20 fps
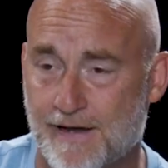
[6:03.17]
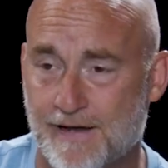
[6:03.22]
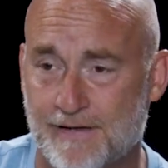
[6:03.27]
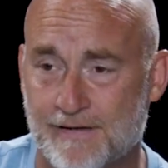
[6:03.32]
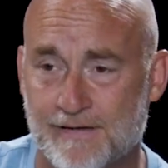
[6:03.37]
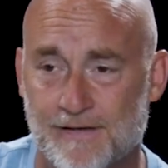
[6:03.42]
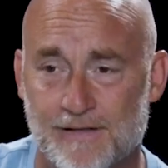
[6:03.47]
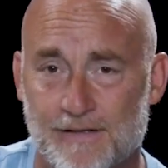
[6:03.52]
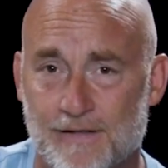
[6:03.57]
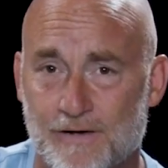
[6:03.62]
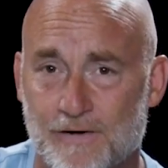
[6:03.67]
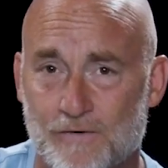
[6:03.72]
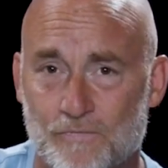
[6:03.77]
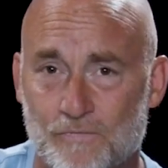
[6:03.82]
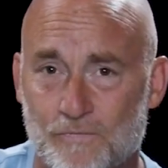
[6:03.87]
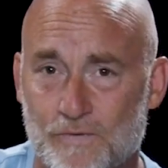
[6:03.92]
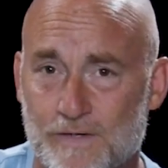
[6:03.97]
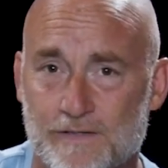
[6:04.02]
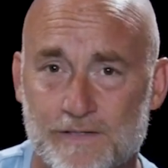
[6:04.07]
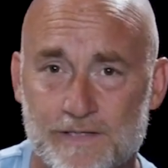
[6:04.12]
they
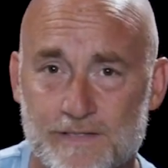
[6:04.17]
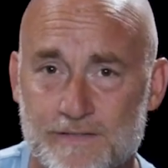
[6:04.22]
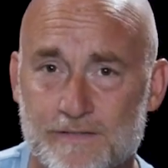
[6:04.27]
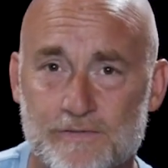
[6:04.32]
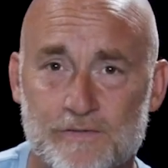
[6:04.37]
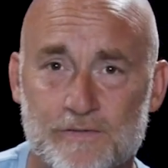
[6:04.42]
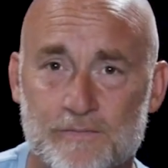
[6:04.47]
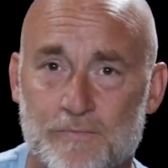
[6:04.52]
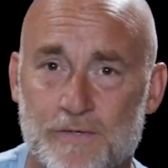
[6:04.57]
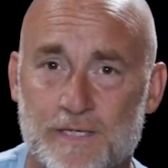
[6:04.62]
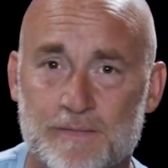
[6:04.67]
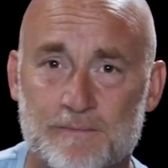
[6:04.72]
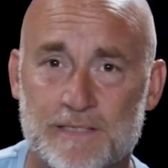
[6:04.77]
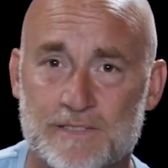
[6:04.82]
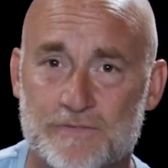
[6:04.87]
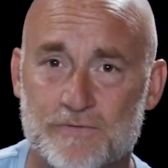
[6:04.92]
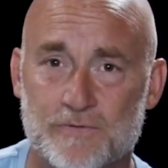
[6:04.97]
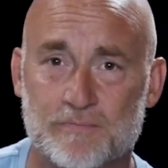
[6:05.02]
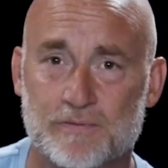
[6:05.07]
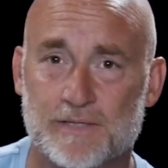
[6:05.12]
really do bring
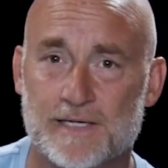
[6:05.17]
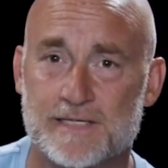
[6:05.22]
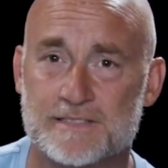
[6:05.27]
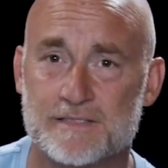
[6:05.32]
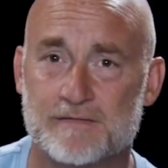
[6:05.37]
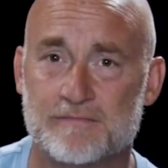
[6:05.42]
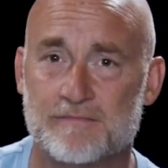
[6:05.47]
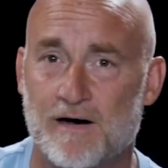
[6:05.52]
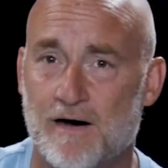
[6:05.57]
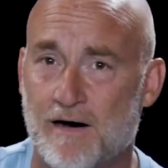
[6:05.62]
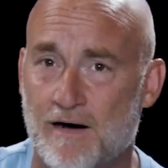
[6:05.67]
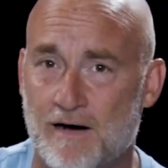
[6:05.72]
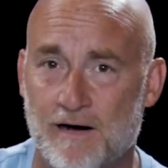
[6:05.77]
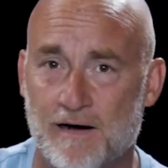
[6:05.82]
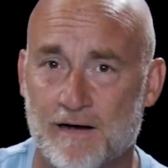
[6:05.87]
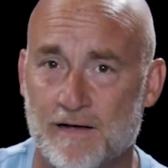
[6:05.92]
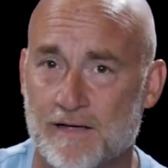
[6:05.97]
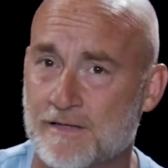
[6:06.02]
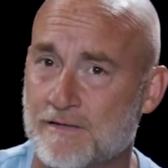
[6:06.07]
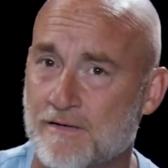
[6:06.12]
me to a place of
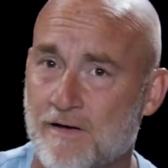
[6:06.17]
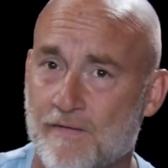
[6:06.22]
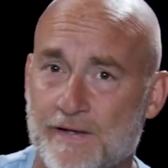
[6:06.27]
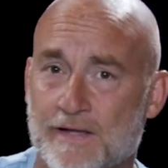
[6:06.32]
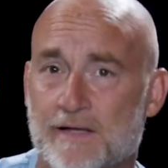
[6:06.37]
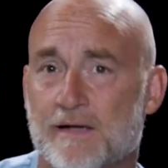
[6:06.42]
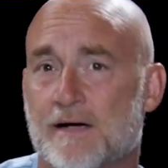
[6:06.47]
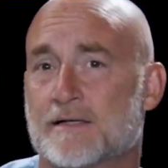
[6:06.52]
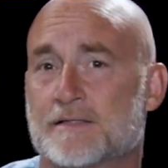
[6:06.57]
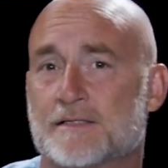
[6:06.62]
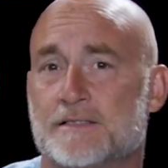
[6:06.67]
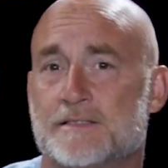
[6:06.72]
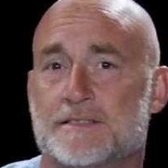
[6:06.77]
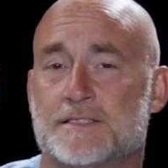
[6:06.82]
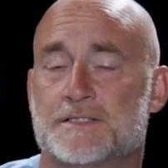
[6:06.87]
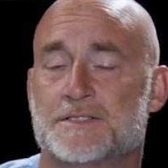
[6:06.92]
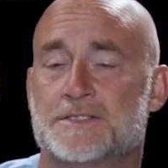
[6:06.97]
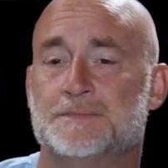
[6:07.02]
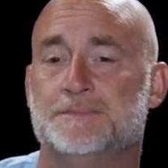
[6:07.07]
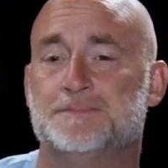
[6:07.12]
awe in all that God can
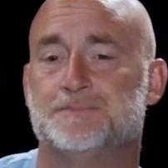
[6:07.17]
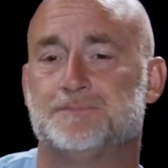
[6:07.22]
do,